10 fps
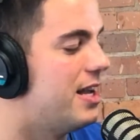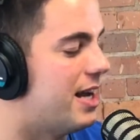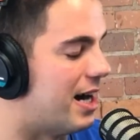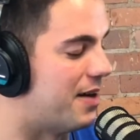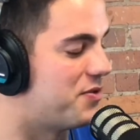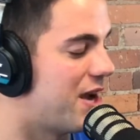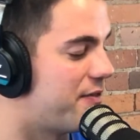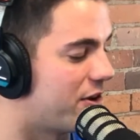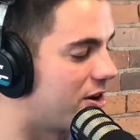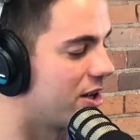if you
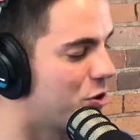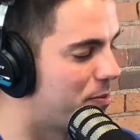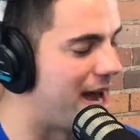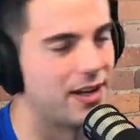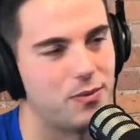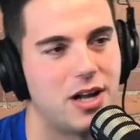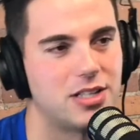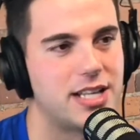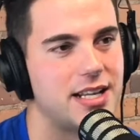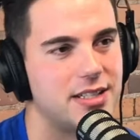haven't heard it, go back and
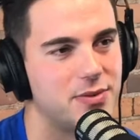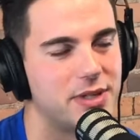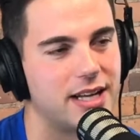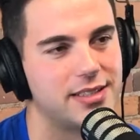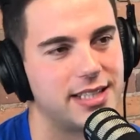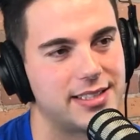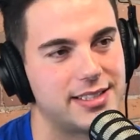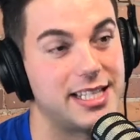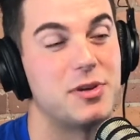watch that and see what Kelsey has to say.